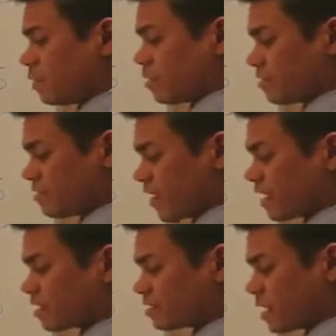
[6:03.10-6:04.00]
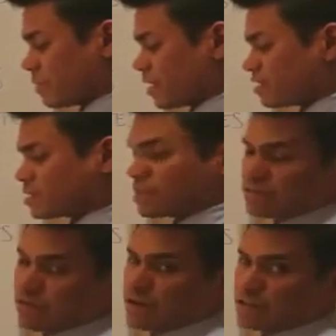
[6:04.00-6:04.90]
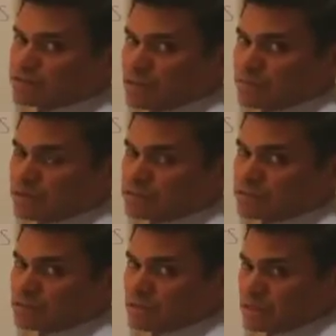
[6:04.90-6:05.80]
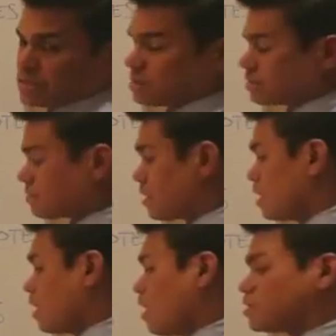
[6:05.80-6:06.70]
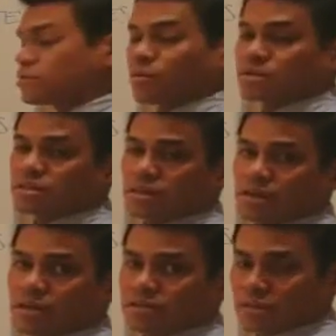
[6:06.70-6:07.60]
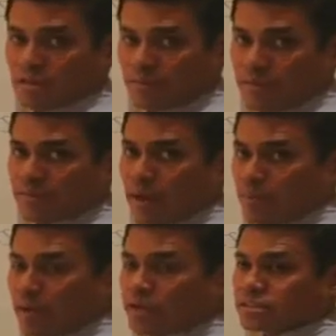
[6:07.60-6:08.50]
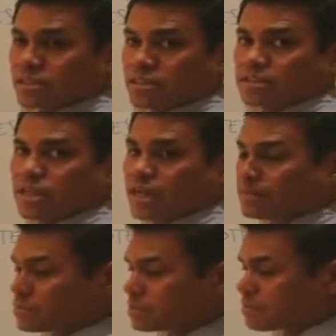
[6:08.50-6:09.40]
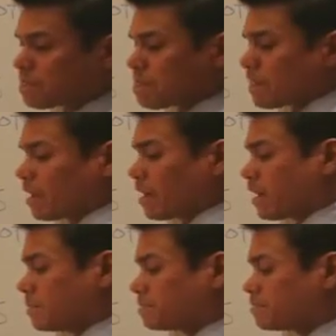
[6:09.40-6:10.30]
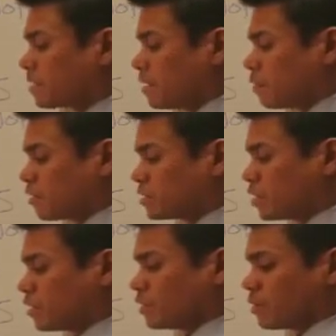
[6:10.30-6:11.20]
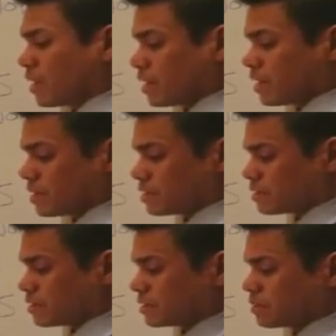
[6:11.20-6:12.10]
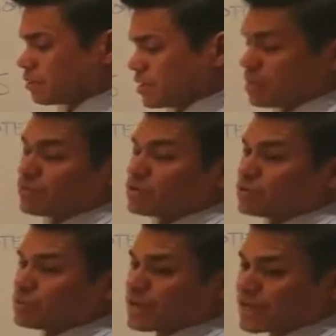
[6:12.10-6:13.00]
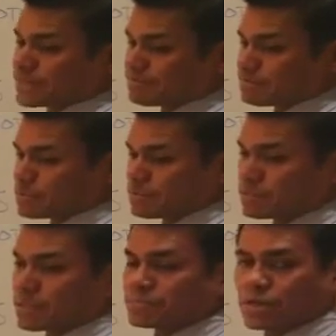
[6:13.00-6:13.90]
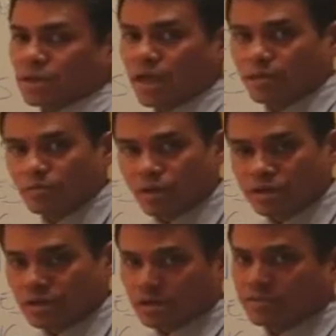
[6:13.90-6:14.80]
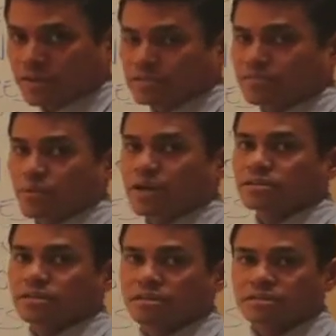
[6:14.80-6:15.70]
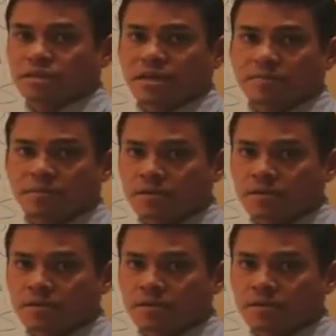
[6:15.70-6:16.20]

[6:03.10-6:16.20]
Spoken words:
We have a final examination and the final examination keys. Also, what's in here is a little bit about practical exams. We show you, we give you some tips on how to run an effective practical exam